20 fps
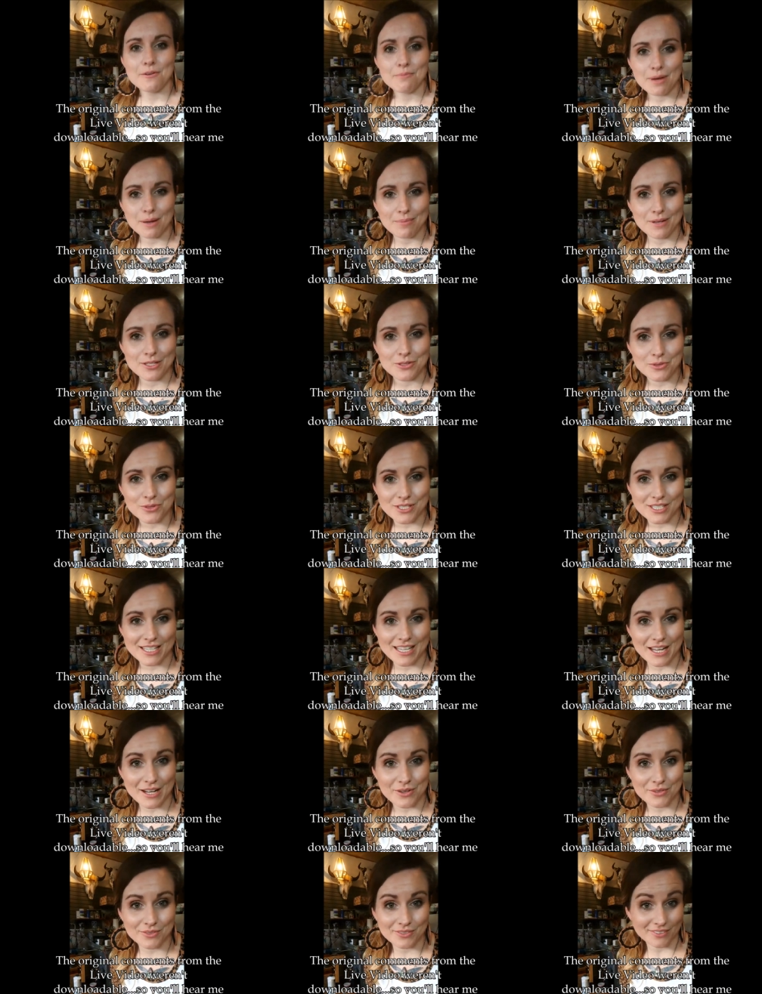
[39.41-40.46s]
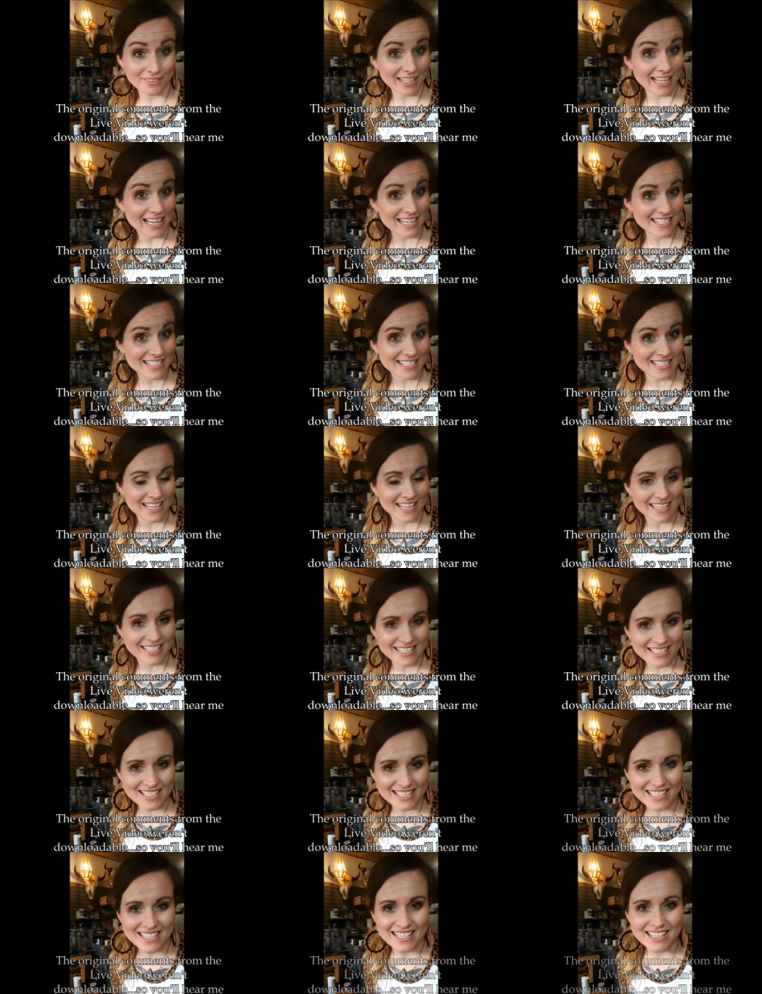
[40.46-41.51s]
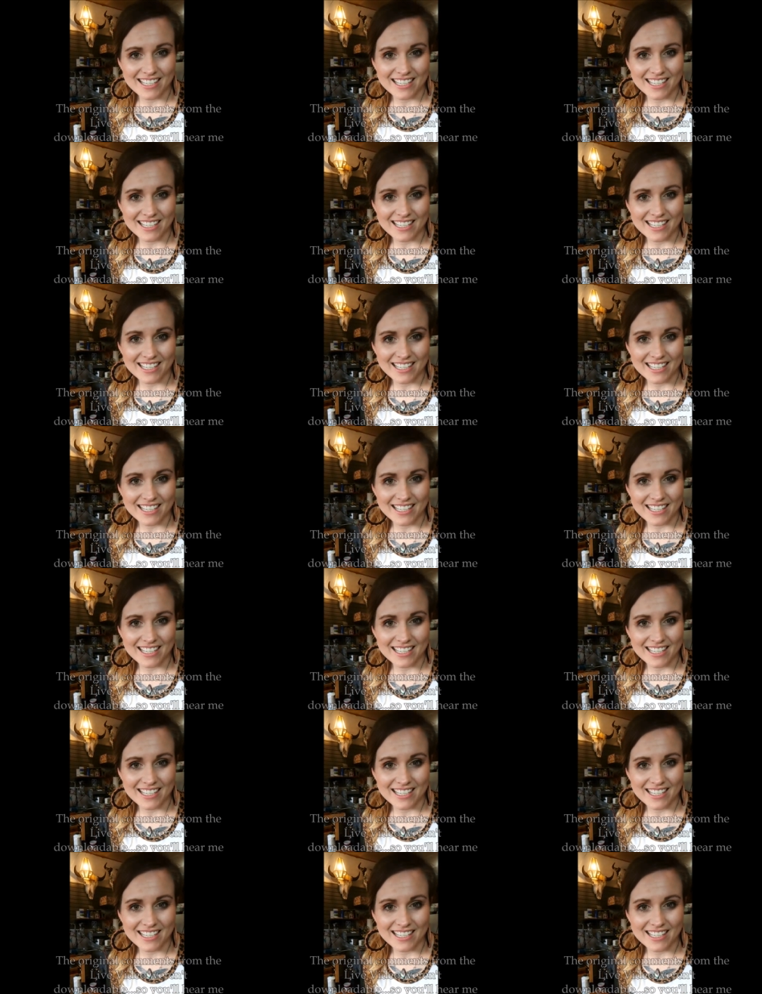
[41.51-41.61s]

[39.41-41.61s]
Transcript: PepeTools account last night.